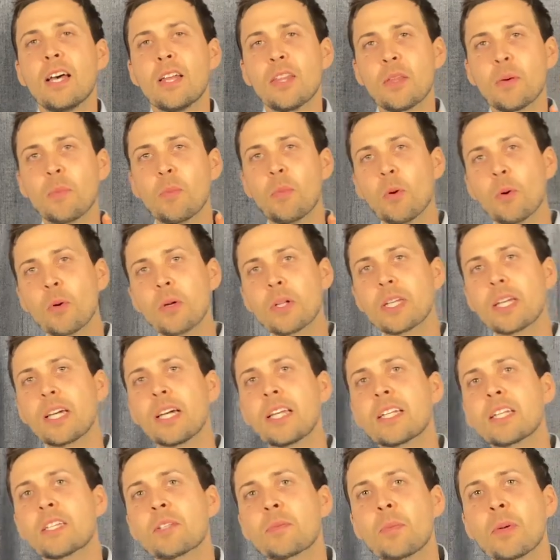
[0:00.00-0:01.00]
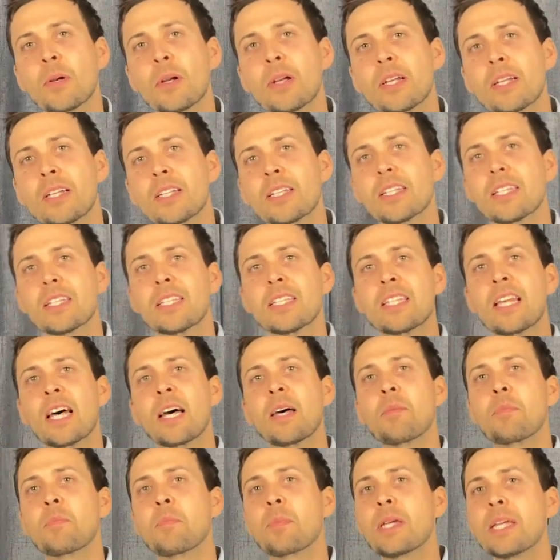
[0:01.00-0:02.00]
The born again experience is
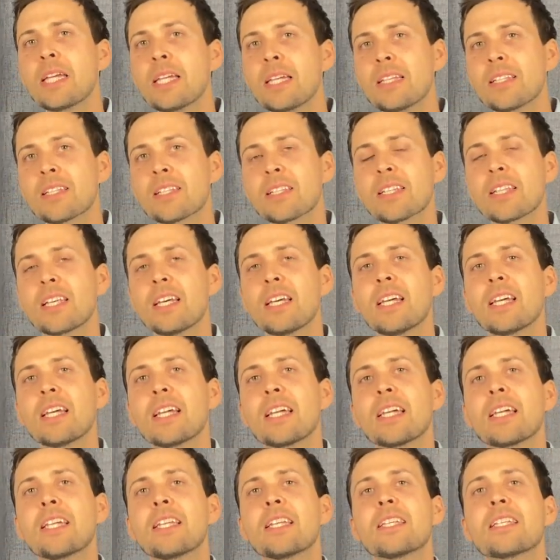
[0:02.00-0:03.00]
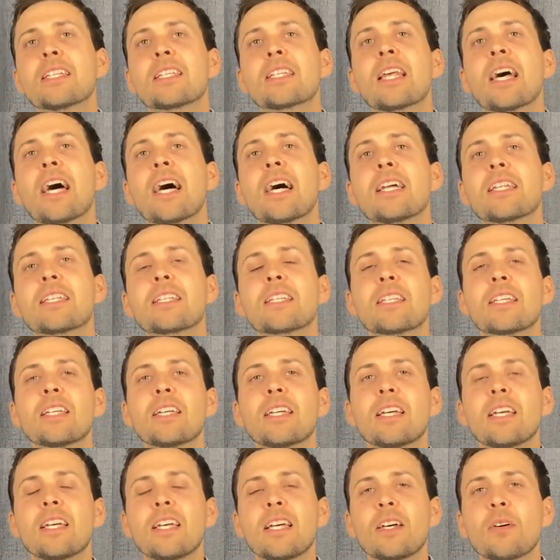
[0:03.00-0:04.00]
that peace. It is that
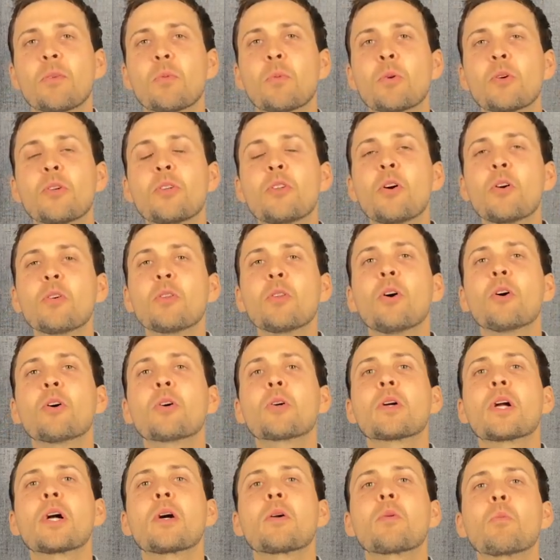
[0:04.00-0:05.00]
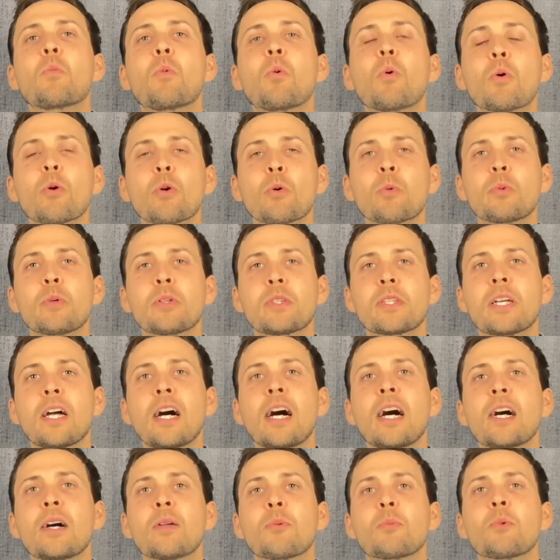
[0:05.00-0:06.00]
we're no longer at war with
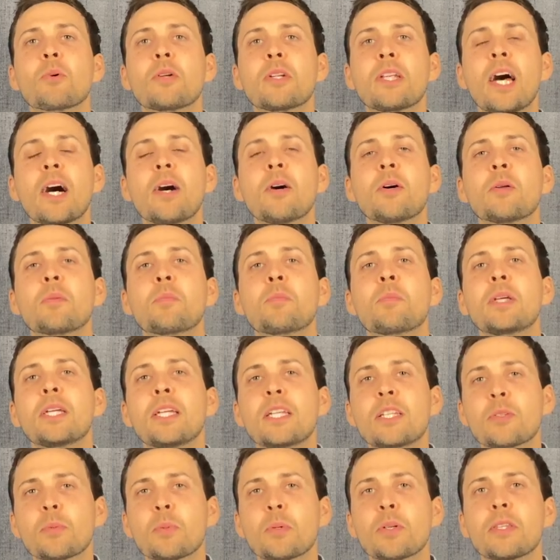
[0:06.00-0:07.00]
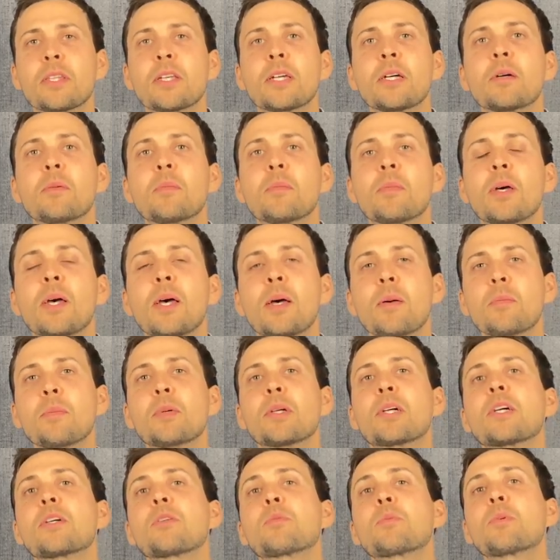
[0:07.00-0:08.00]
God. We're now at peace with Him
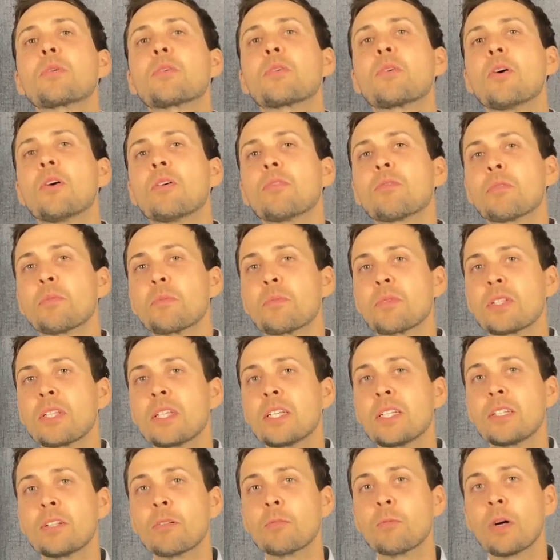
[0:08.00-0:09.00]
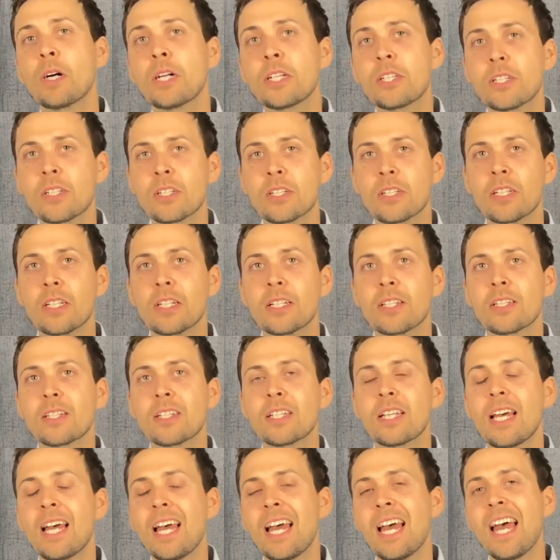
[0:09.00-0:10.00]
because we've gone from sin to
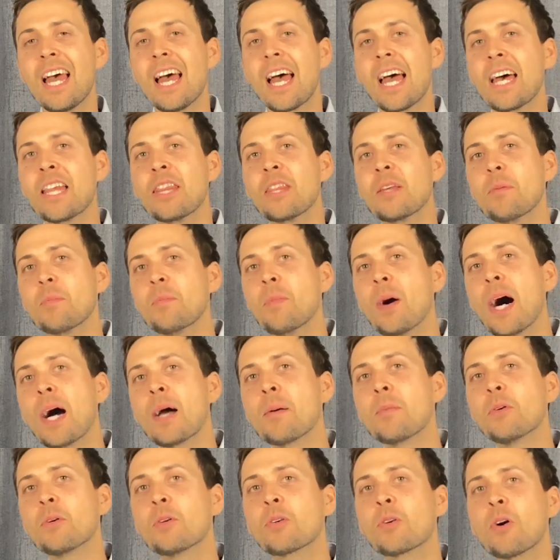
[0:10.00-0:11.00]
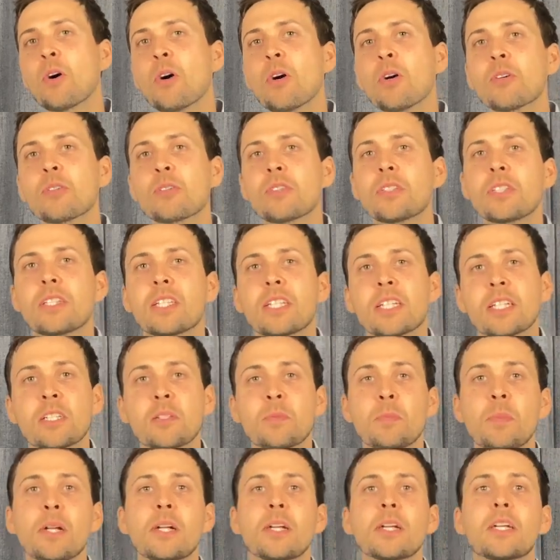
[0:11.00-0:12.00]
righteousness. And the Bible calls this
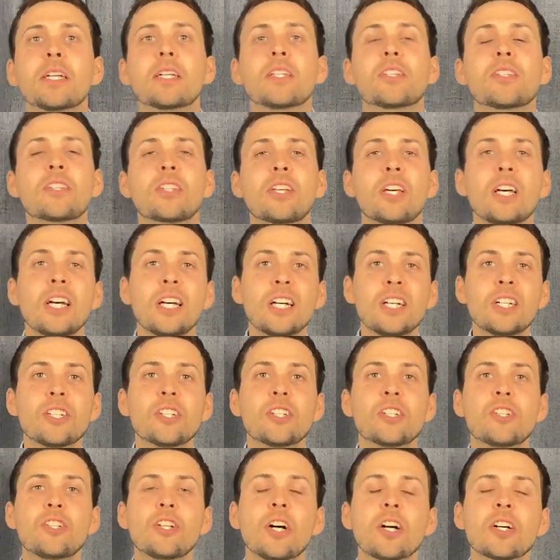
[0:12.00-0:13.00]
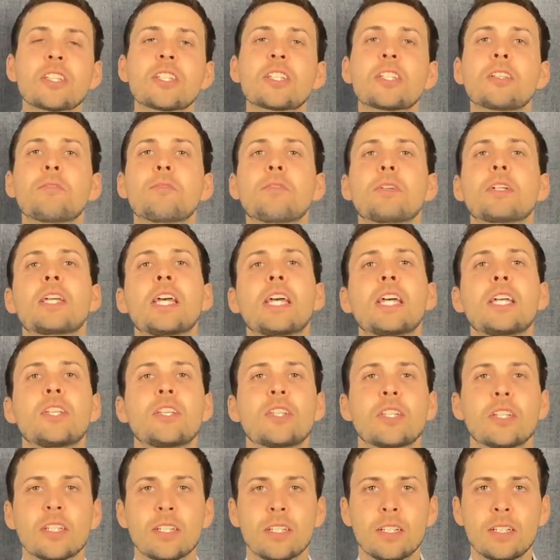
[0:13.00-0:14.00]
experience
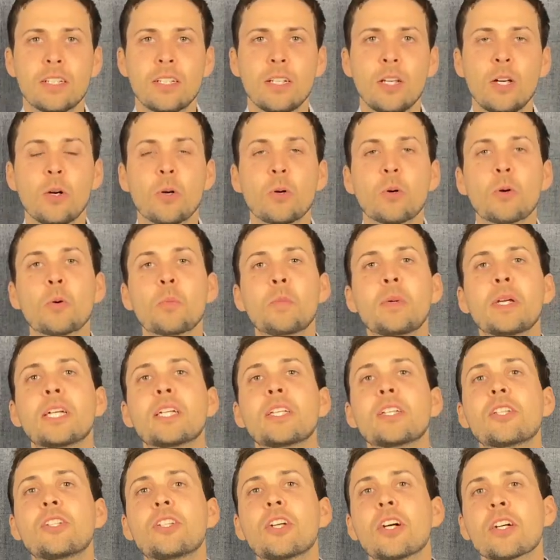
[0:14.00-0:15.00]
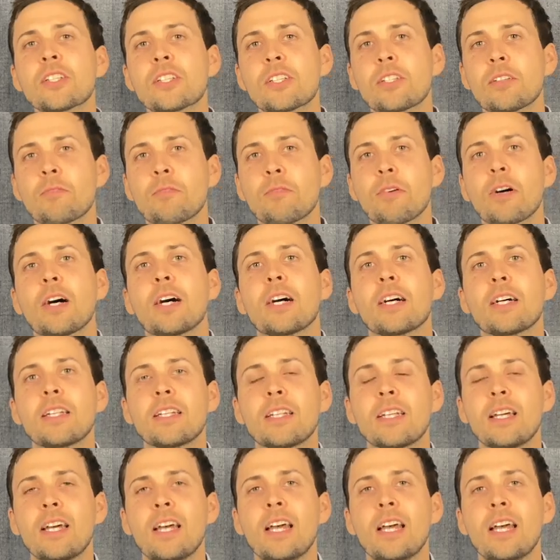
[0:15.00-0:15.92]
justification or being justified.